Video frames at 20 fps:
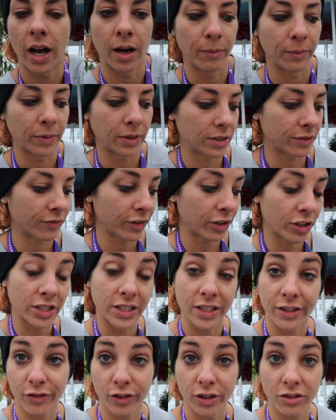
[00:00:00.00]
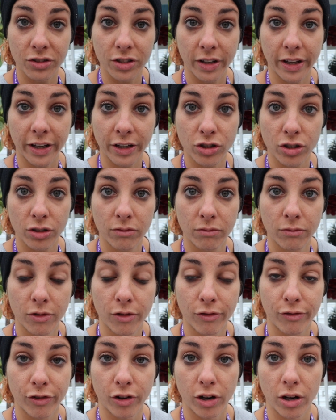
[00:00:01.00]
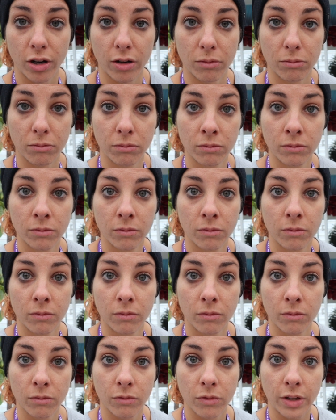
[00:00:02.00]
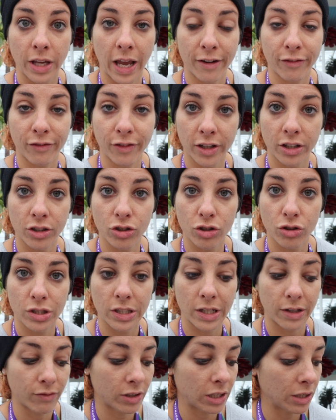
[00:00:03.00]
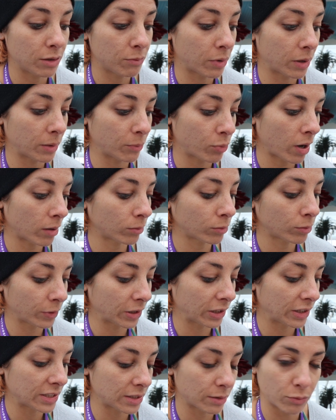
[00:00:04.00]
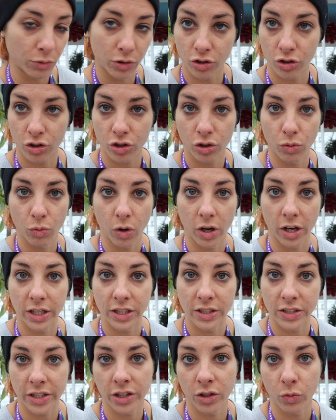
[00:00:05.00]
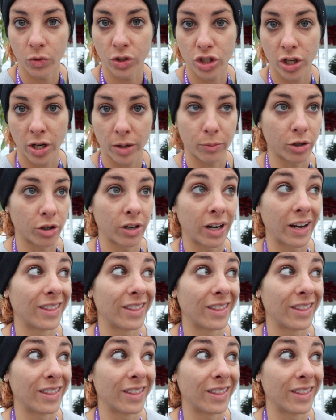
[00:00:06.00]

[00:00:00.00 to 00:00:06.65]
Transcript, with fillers: Um, it's a very different selection from Cafe 270, but probably similar to what is in the Windjammer.